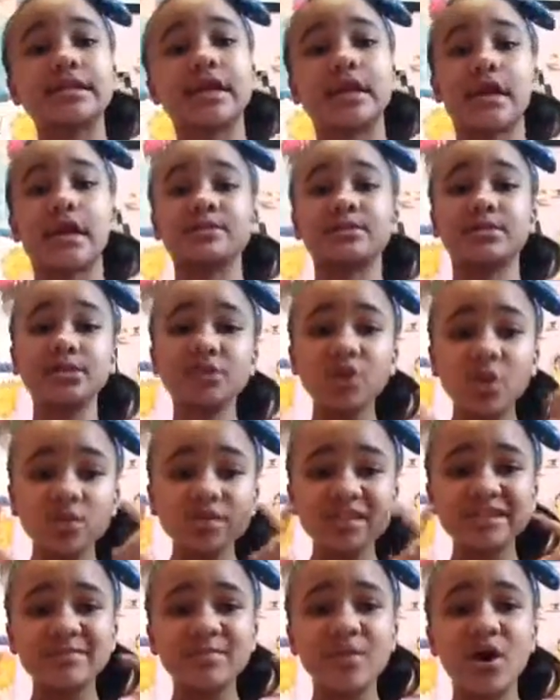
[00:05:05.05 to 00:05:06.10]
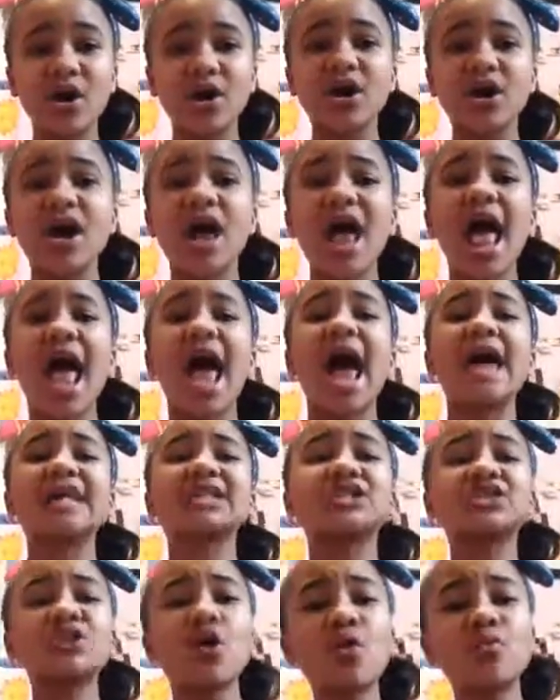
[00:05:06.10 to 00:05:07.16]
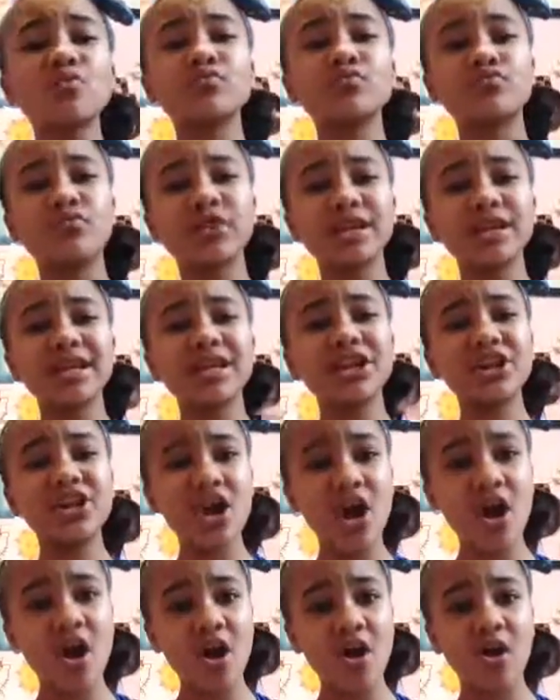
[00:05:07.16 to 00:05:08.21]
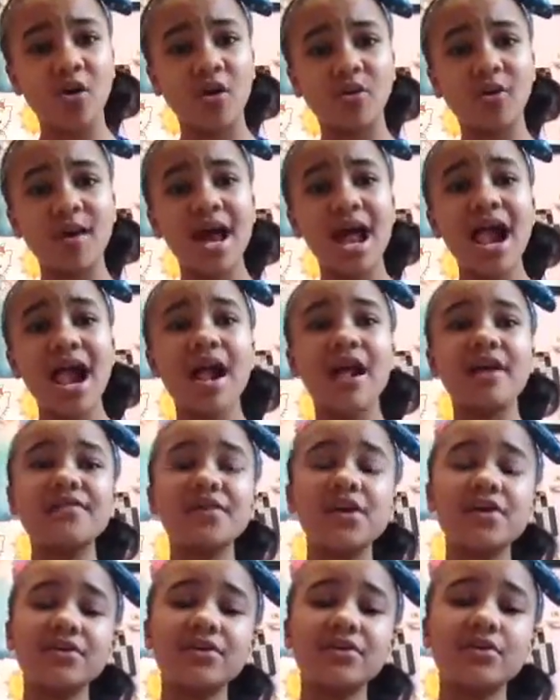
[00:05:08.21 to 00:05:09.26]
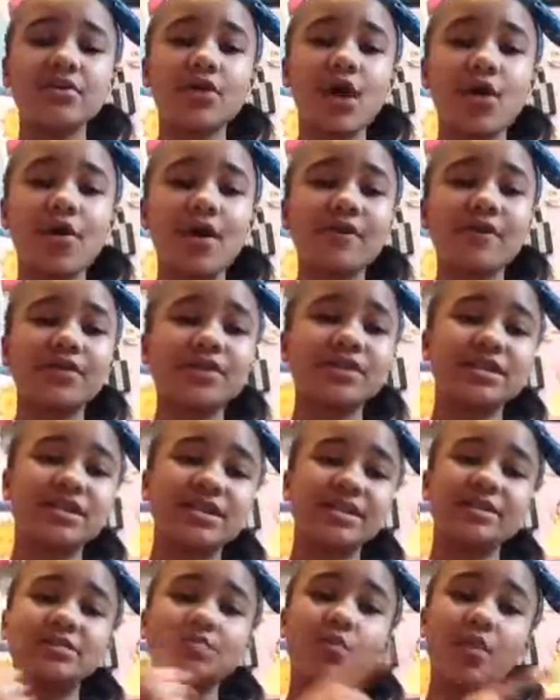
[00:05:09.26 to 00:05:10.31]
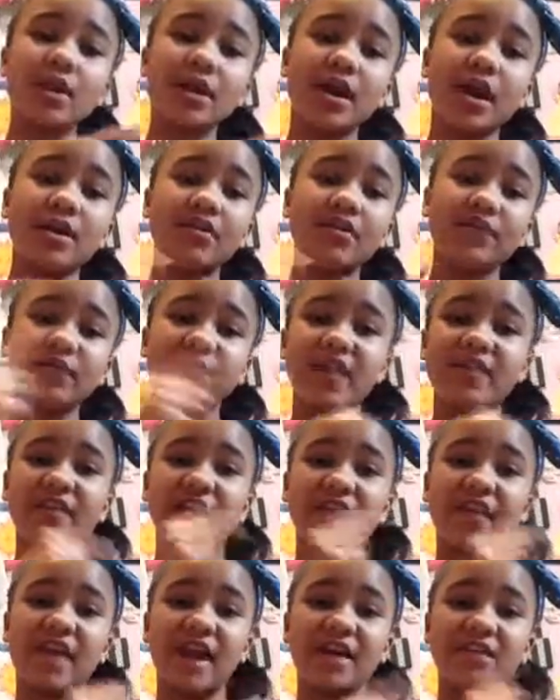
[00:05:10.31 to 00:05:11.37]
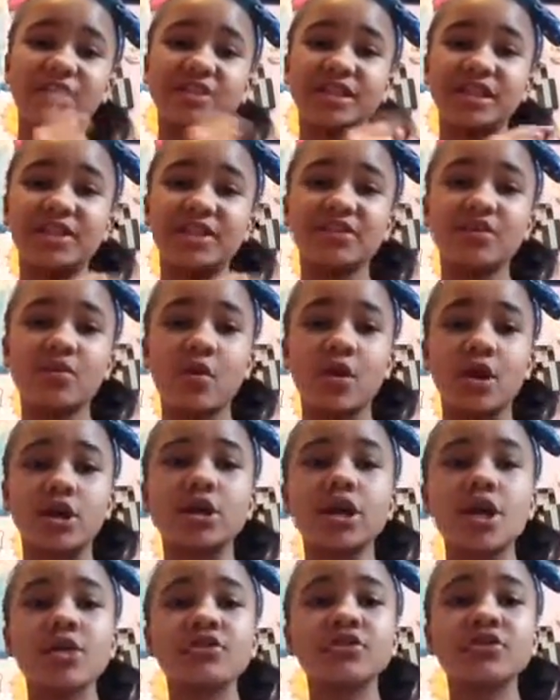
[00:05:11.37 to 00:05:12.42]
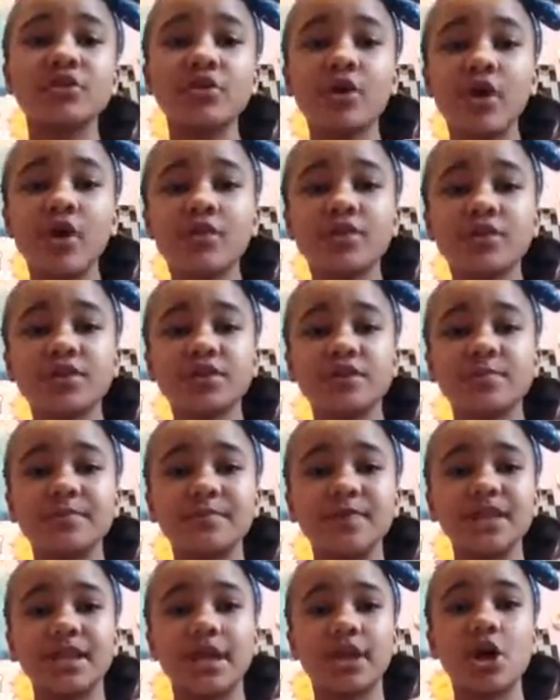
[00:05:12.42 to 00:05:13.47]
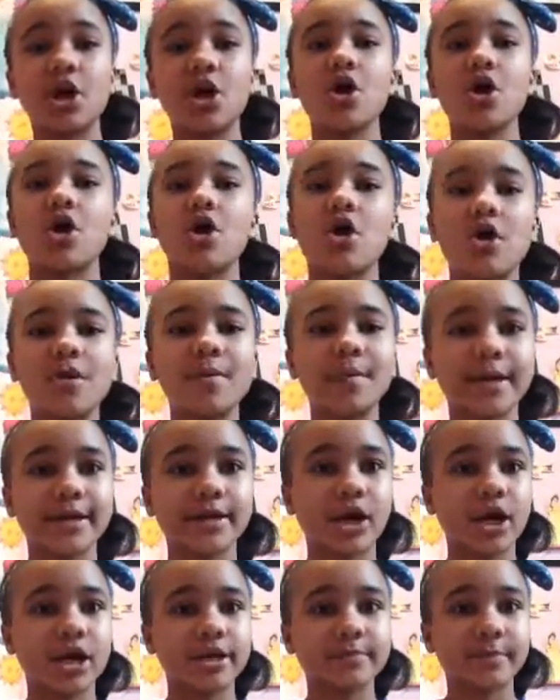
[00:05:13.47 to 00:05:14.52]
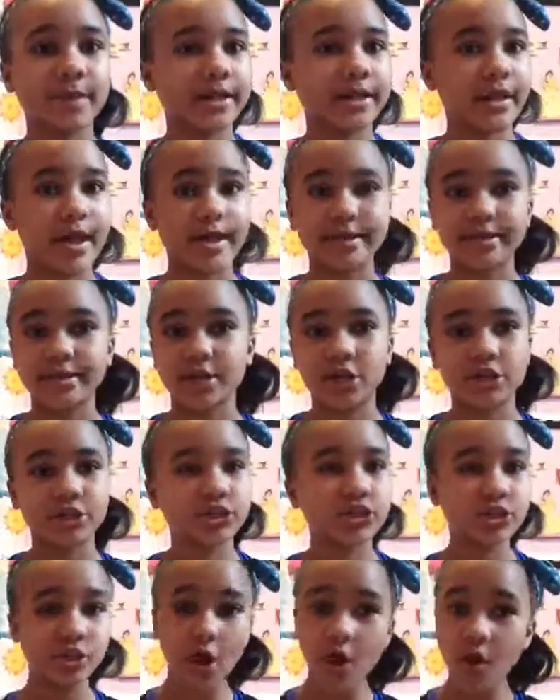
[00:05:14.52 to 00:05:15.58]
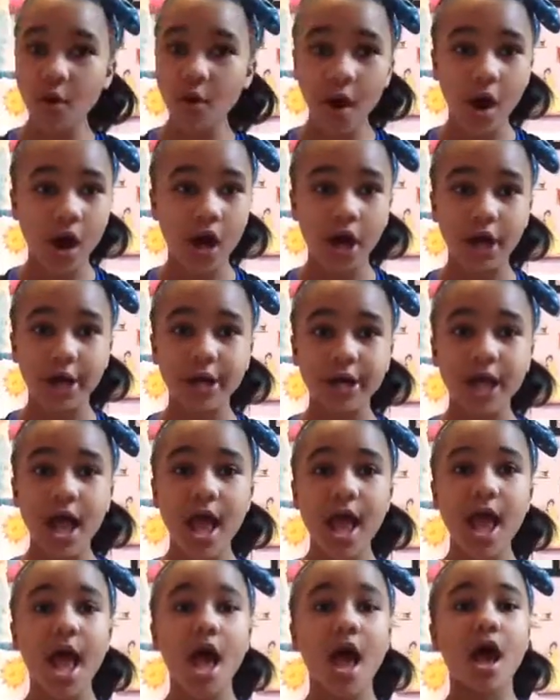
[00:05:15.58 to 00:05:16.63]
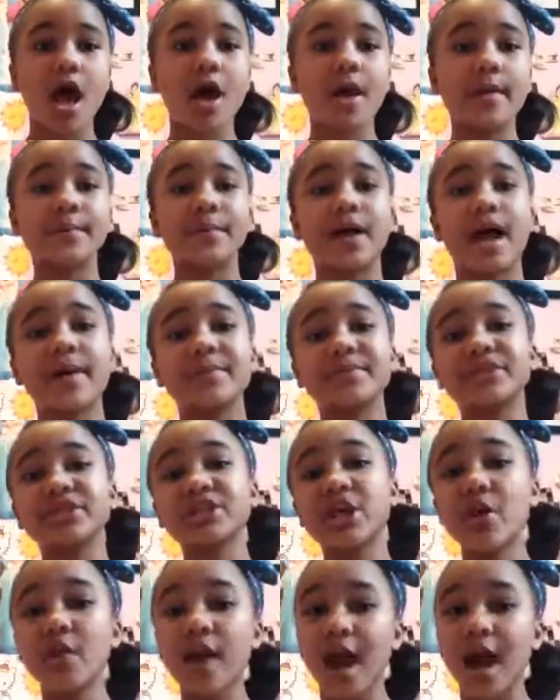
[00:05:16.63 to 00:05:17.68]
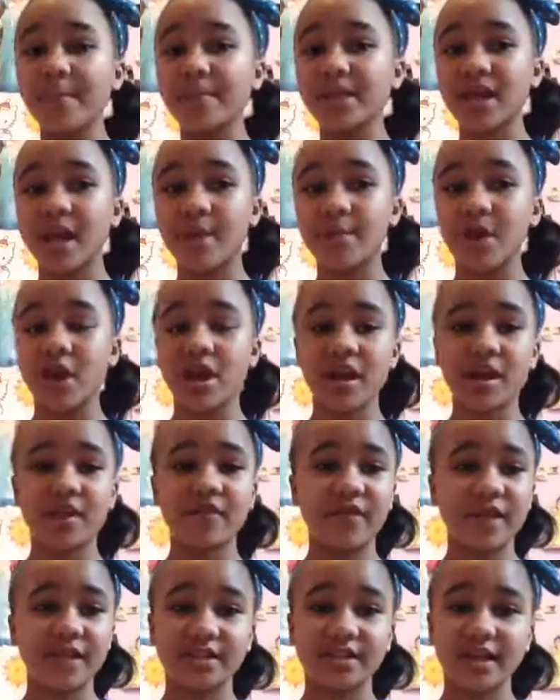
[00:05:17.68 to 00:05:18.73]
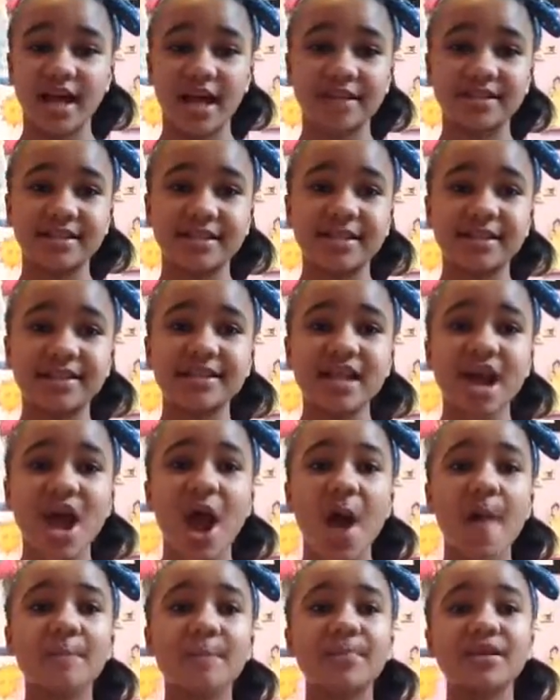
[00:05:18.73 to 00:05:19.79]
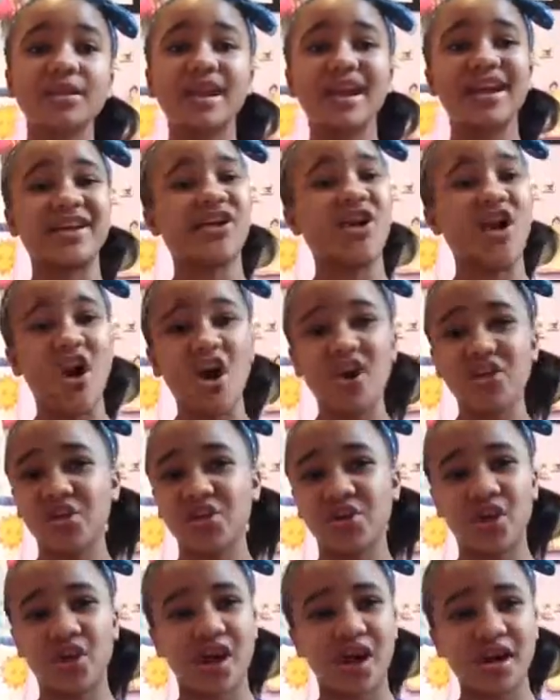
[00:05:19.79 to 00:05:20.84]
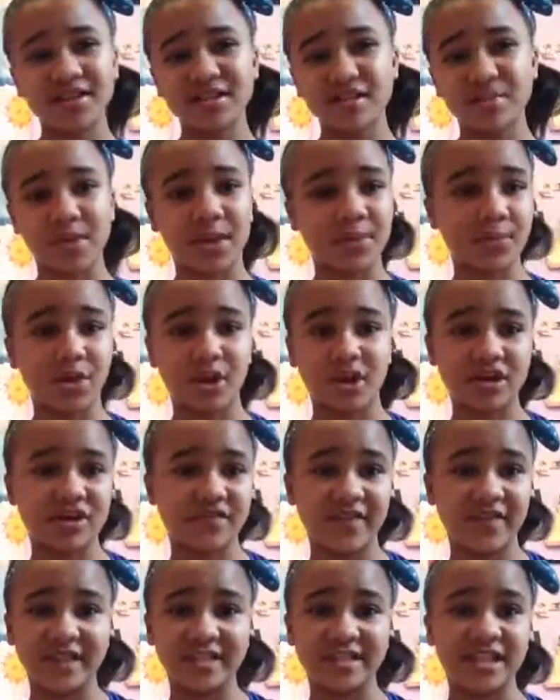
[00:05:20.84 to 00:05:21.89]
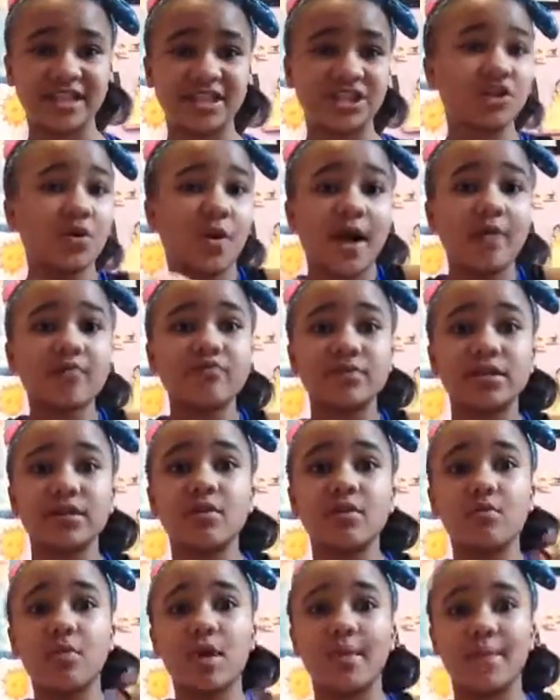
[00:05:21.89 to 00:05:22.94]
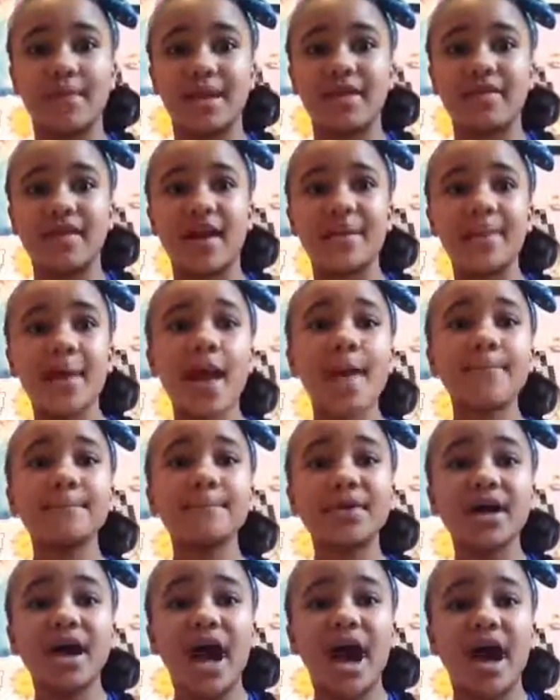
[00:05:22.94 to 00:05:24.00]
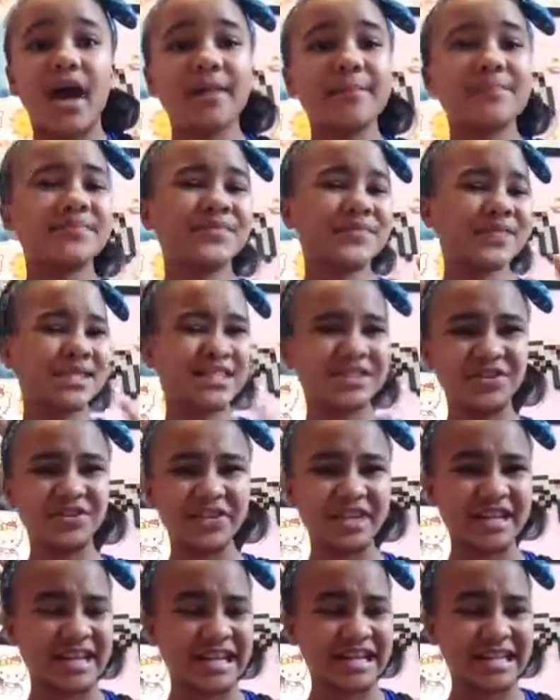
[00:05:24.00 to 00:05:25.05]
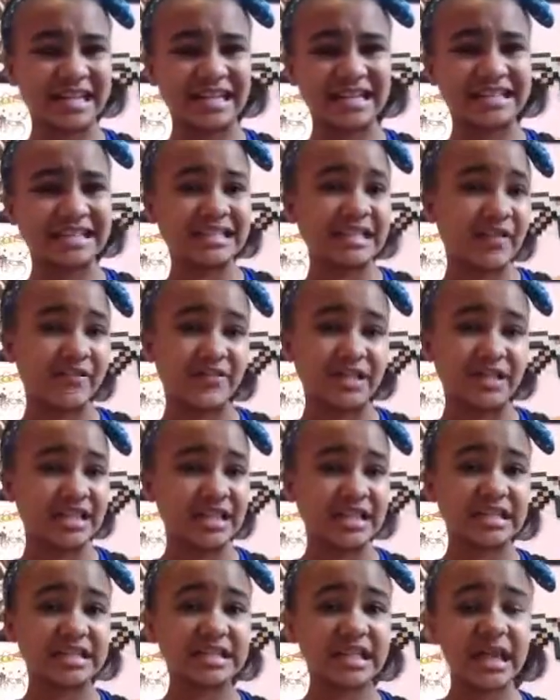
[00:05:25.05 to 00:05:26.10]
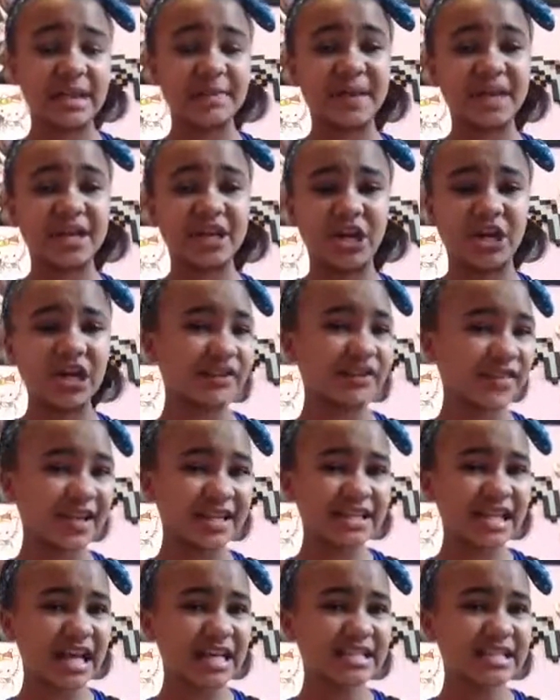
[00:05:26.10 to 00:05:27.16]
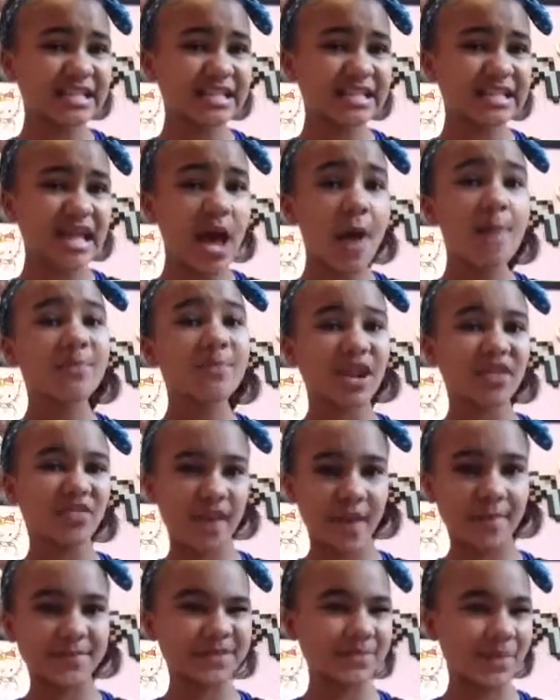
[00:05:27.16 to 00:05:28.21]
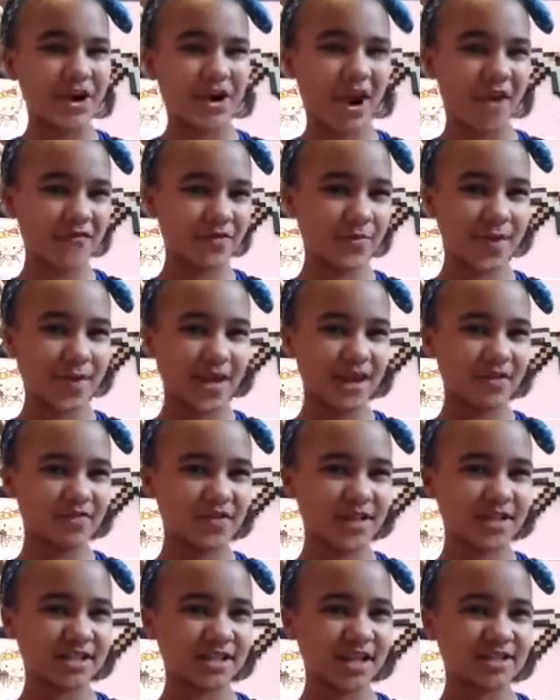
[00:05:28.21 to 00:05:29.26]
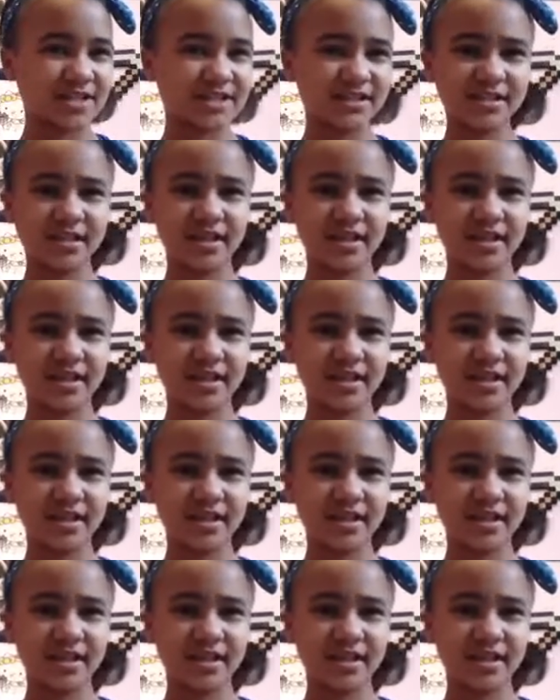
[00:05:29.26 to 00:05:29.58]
Like, I'm so smart. I don't really know. And then they'll go over to this one other friend that they have sitting in the corner. They'll go over to them and be like, oh my gosh, my classes are so hard. I'm so happy that I'm not in advanced classes. But, like, all the awesome people are in advanced classes, so I really want to be in there. But I'm still getting, like, 70s in my non-advanced classes, but I think I'm smart enough to be in advanced classes.